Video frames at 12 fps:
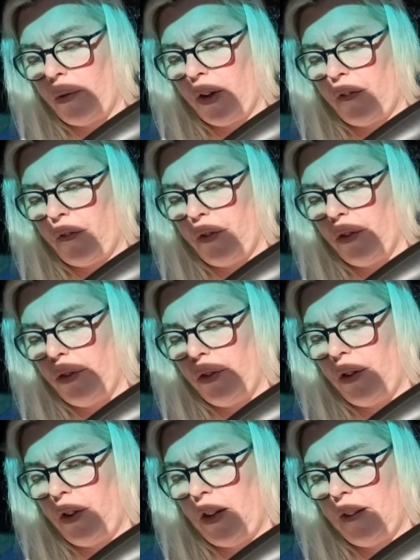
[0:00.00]
with
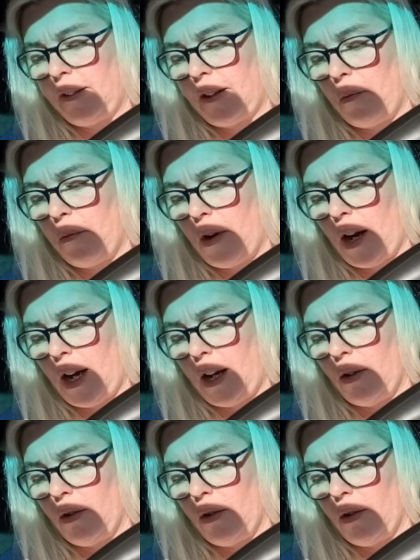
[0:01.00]
food in some way,